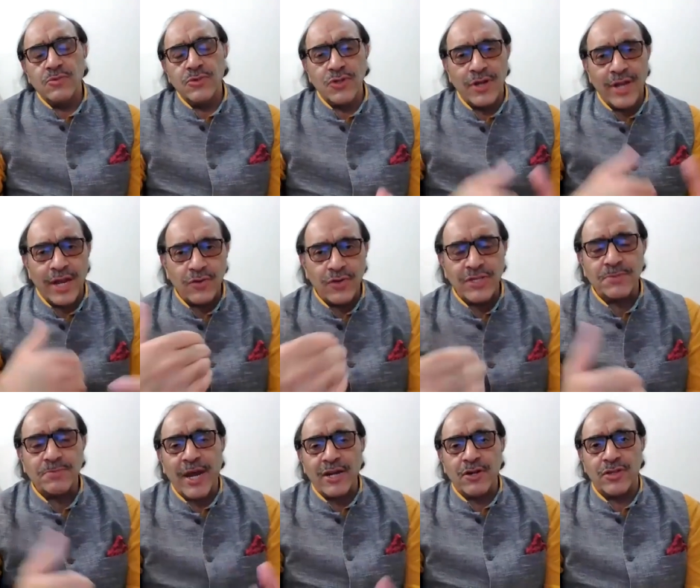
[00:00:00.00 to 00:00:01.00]
Would you like to
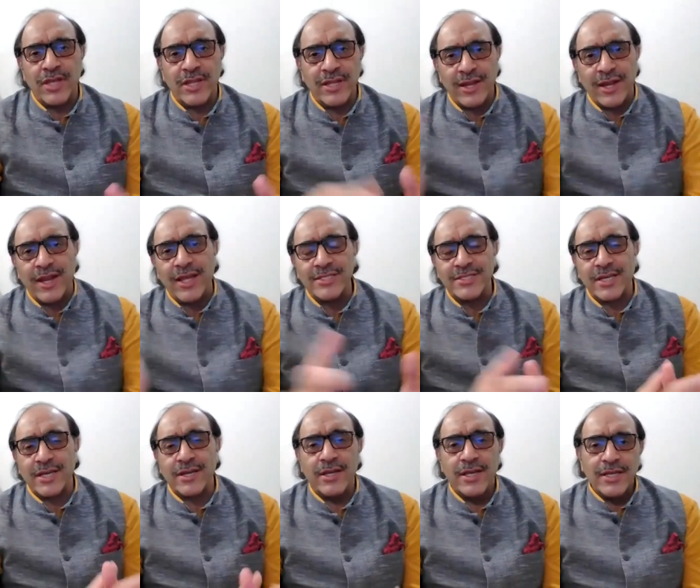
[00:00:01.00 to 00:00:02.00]
expand on that? And I'll ask
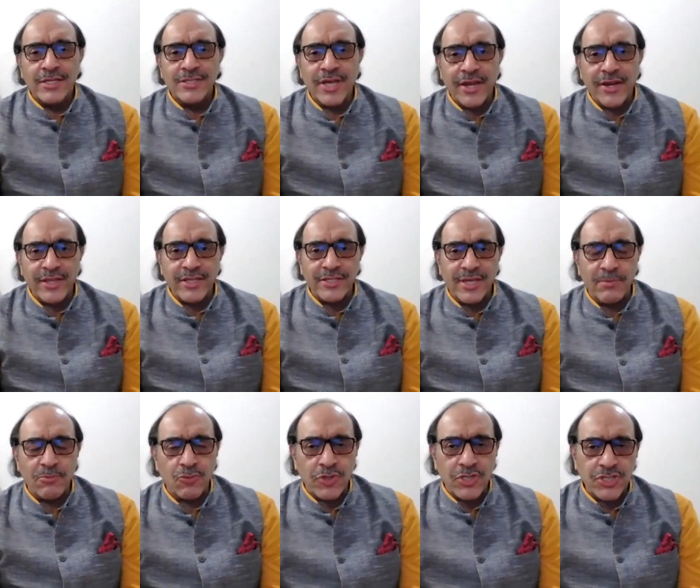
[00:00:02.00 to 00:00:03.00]
Saira the
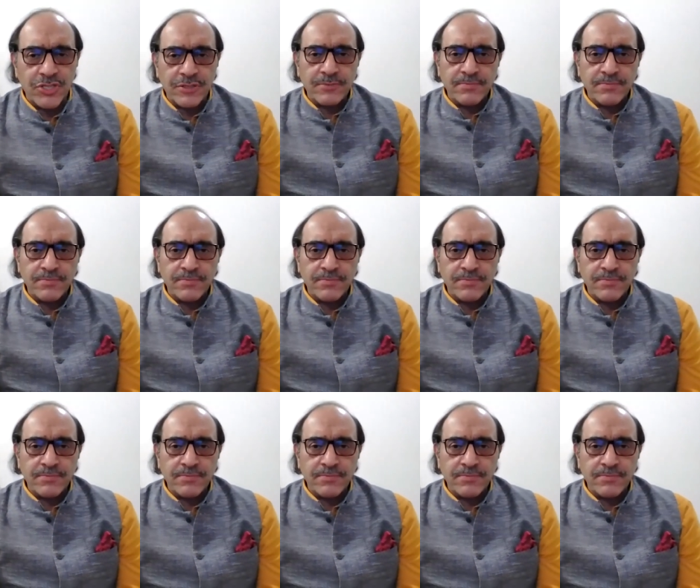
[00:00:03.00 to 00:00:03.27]
same question.